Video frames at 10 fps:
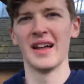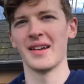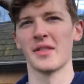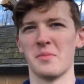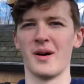
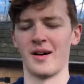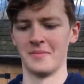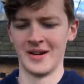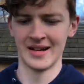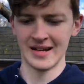Another bomb.
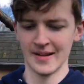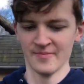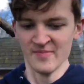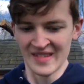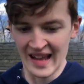
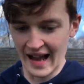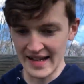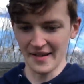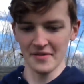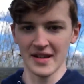I
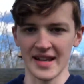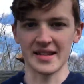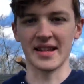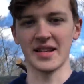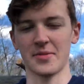definitely hit
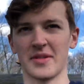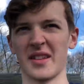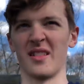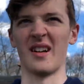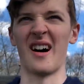these ones a
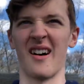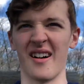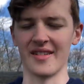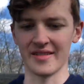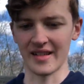lot
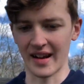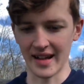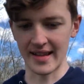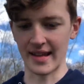harder than I hit